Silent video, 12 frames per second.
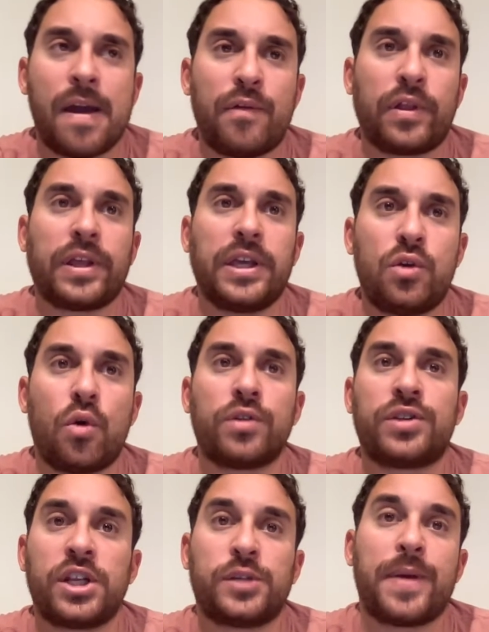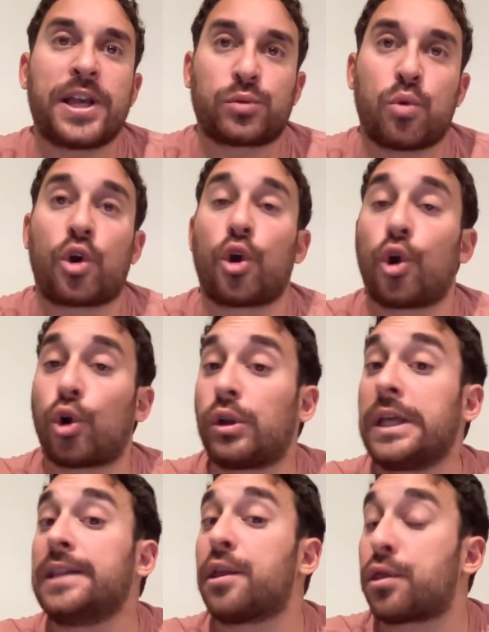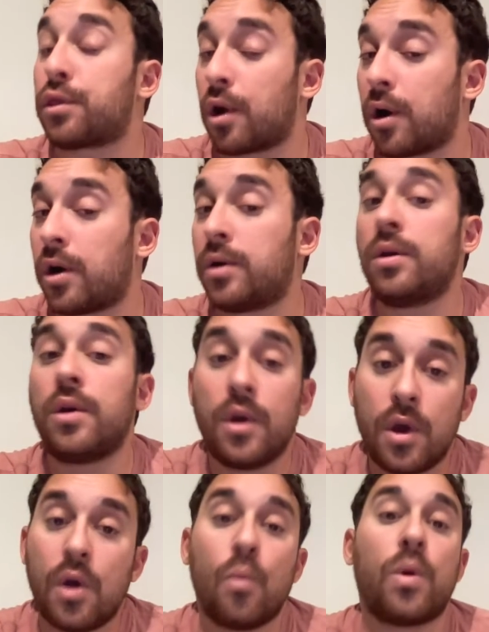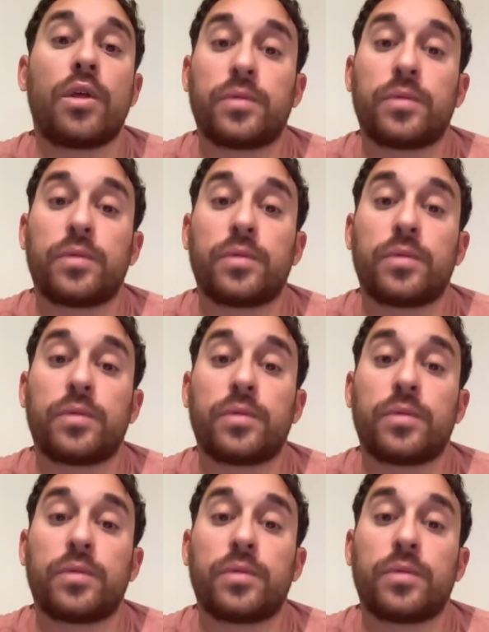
I feel like Igor did his best work early in the third